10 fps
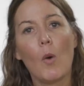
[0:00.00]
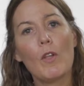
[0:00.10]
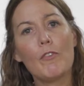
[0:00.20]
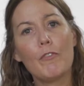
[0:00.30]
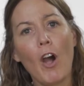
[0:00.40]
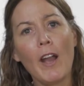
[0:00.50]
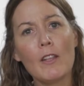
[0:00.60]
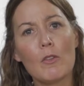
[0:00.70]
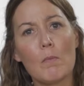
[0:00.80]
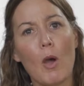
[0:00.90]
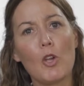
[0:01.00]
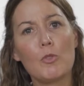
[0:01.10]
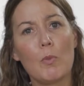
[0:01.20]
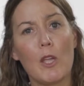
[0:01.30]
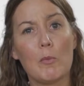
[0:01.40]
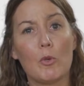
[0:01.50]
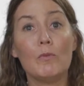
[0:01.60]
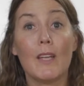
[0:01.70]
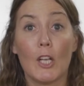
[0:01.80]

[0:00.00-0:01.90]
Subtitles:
We find that most people,